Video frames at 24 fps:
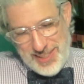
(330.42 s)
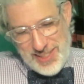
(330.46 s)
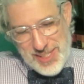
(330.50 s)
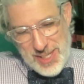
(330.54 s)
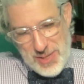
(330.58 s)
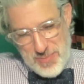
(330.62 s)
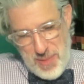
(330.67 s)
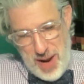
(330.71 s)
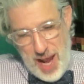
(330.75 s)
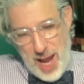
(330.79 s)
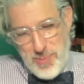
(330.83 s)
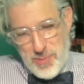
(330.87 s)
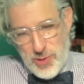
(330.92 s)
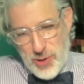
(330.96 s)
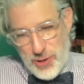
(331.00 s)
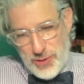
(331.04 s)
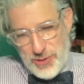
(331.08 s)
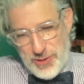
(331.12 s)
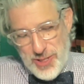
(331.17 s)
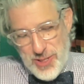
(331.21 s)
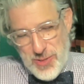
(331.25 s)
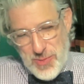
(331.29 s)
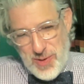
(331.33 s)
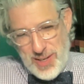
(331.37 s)
in my
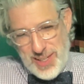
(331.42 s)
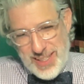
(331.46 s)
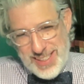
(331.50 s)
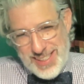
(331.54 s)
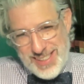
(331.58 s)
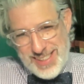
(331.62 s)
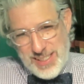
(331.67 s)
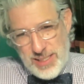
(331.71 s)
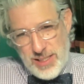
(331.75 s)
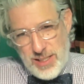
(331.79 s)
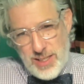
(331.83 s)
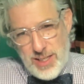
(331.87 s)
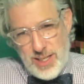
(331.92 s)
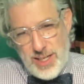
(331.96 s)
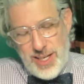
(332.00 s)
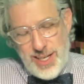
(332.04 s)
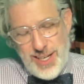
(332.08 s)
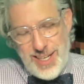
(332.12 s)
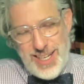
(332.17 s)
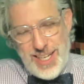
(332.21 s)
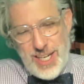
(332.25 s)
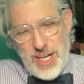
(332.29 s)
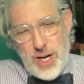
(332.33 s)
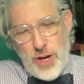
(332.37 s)
brokerage was
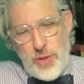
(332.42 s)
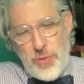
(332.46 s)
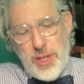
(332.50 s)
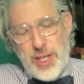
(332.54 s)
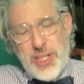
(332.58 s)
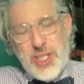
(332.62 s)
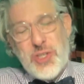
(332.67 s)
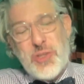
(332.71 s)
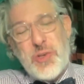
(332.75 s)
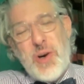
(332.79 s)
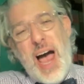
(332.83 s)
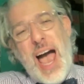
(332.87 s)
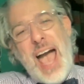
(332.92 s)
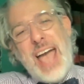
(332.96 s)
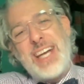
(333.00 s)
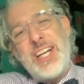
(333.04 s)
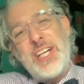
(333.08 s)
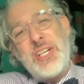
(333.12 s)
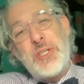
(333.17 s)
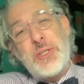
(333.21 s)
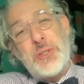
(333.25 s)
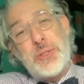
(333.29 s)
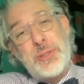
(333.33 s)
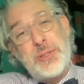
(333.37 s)
the tried
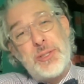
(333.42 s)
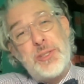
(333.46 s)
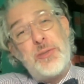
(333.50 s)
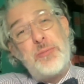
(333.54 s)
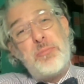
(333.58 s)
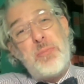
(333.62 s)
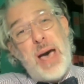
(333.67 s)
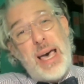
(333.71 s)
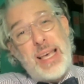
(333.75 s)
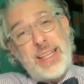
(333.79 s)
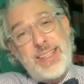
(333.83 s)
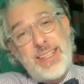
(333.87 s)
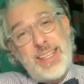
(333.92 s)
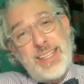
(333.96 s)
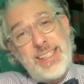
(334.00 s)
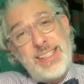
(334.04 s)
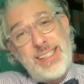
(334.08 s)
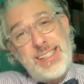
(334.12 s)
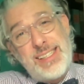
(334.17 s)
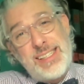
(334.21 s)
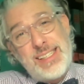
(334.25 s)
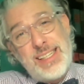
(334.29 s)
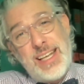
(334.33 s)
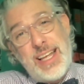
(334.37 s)
and true
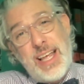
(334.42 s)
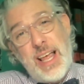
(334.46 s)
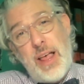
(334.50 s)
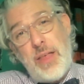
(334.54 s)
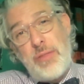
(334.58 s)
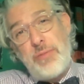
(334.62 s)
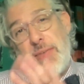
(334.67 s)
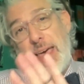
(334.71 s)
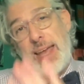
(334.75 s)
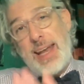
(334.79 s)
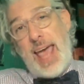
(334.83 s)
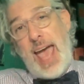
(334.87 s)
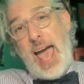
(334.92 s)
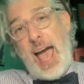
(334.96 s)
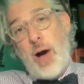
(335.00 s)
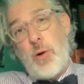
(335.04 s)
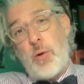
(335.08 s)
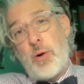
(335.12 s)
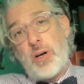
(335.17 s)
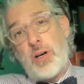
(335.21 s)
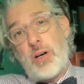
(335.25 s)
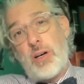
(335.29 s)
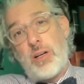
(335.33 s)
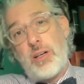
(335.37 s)
methods that
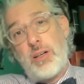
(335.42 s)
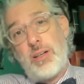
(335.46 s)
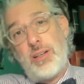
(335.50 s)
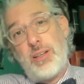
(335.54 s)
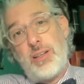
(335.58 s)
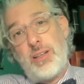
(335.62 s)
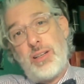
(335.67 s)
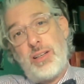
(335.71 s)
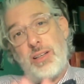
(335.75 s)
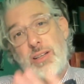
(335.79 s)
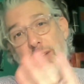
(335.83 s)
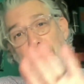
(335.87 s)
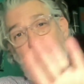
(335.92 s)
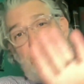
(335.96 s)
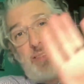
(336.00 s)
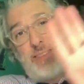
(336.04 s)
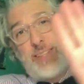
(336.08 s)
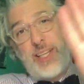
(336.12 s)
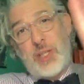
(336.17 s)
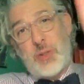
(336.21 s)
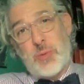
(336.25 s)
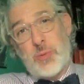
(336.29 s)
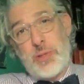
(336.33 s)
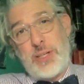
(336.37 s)

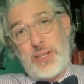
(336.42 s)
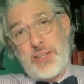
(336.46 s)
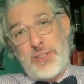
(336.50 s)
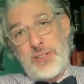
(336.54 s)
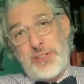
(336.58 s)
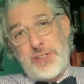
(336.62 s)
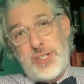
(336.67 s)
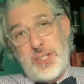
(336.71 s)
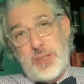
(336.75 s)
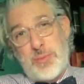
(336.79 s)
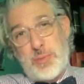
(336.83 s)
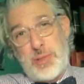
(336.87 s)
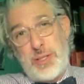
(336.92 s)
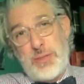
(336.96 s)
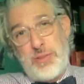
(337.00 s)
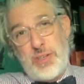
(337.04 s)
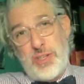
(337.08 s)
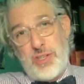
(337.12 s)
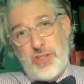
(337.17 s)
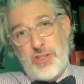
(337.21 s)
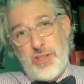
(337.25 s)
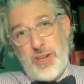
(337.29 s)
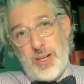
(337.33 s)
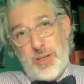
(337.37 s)
the realtors in the
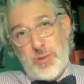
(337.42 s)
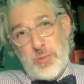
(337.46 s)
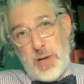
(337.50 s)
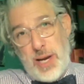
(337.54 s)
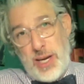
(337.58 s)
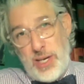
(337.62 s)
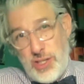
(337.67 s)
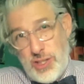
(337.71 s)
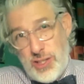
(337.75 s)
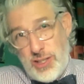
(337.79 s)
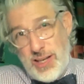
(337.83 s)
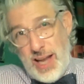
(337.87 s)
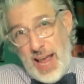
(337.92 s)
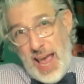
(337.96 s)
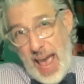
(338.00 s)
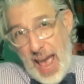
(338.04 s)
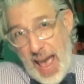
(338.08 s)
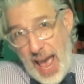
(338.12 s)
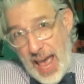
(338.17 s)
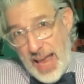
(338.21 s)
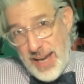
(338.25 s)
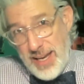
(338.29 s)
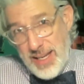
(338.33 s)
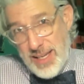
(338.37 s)
previous generation
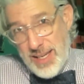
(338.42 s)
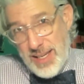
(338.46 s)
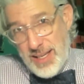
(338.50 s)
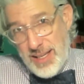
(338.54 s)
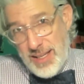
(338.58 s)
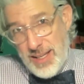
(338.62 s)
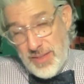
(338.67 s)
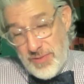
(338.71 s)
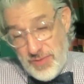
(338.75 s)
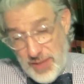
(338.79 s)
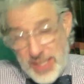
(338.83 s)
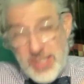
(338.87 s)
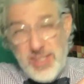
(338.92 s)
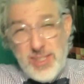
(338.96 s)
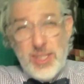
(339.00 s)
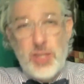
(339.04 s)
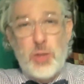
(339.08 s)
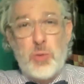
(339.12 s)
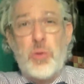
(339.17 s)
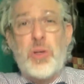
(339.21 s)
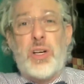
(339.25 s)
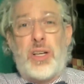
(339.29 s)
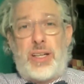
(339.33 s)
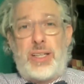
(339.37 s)
had, they
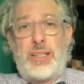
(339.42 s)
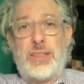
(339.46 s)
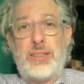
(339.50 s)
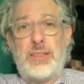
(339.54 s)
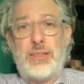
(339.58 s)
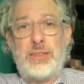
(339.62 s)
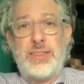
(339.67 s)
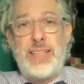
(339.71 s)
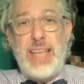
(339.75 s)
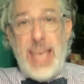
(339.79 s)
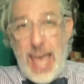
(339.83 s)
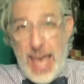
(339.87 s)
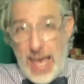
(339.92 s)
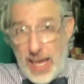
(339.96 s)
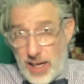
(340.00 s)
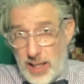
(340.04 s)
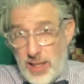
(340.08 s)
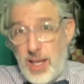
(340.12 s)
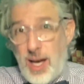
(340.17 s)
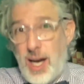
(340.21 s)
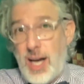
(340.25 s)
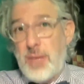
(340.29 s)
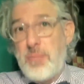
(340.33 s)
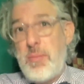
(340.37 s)
still work. The
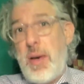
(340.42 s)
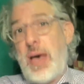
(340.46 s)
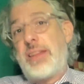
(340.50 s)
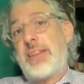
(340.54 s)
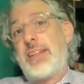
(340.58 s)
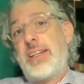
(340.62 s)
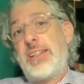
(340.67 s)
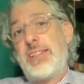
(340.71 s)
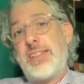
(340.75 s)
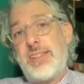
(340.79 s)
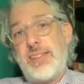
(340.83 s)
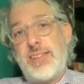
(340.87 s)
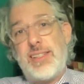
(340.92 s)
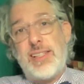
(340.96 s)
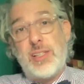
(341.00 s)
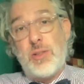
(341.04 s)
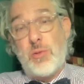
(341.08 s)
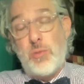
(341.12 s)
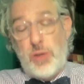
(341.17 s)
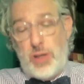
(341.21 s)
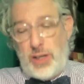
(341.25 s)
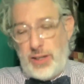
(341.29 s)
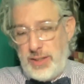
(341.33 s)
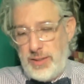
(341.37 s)
analog methods still
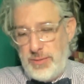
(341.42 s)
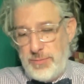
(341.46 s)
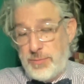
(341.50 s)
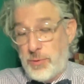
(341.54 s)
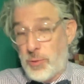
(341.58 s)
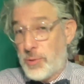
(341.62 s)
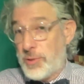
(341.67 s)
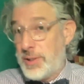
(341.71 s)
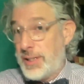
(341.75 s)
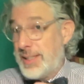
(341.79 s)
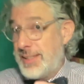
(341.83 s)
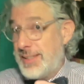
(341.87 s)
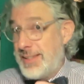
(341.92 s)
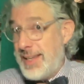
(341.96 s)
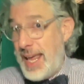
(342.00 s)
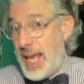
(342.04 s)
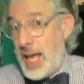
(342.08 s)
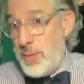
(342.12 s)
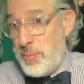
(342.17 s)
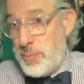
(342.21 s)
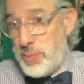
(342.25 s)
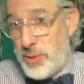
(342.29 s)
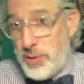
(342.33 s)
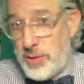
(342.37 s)
work. For
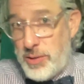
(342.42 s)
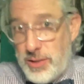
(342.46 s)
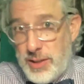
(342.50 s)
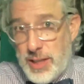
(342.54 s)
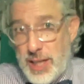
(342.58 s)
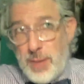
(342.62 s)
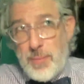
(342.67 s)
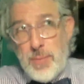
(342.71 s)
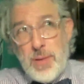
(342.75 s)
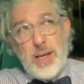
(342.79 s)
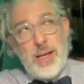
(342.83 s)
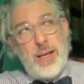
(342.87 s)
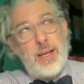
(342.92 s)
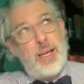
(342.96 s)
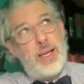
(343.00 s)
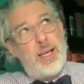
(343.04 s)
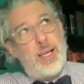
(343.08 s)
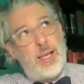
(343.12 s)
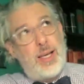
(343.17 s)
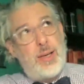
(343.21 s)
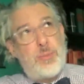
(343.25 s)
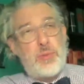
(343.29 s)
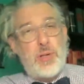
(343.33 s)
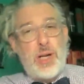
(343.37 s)
example, and
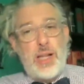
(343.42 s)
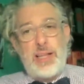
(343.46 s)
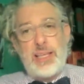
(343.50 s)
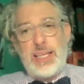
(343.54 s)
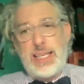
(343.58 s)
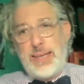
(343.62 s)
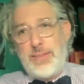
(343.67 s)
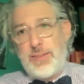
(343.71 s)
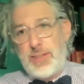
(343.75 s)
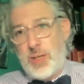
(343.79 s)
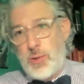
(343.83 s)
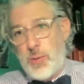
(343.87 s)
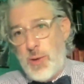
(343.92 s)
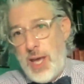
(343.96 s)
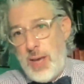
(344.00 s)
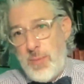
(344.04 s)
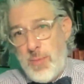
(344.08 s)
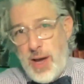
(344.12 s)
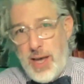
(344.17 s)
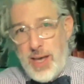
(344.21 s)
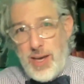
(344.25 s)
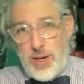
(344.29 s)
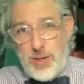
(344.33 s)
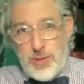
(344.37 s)
I'm probably giving away
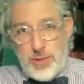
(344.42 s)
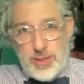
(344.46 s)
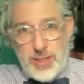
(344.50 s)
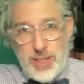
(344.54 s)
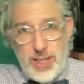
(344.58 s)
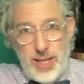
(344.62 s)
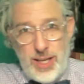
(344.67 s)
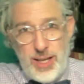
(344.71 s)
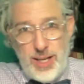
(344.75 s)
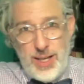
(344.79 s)
my own